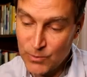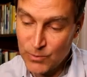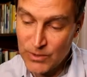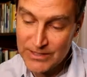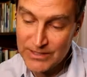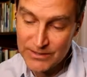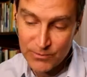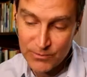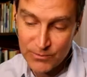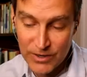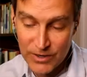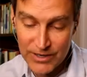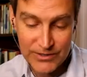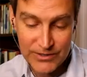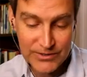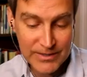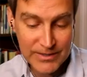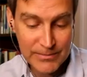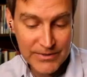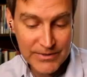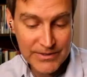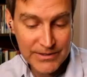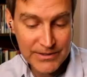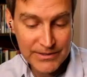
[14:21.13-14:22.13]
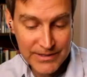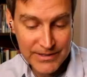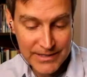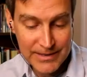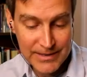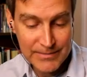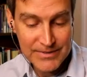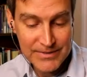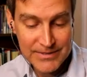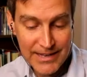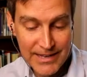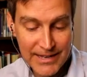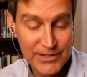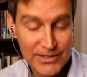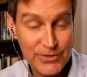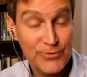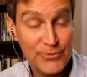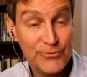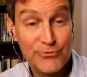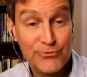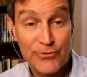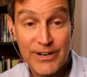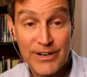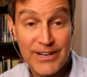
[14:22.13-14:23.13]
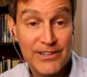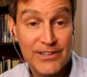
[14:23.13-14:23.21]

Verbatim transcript: what what are some of the themes that you've run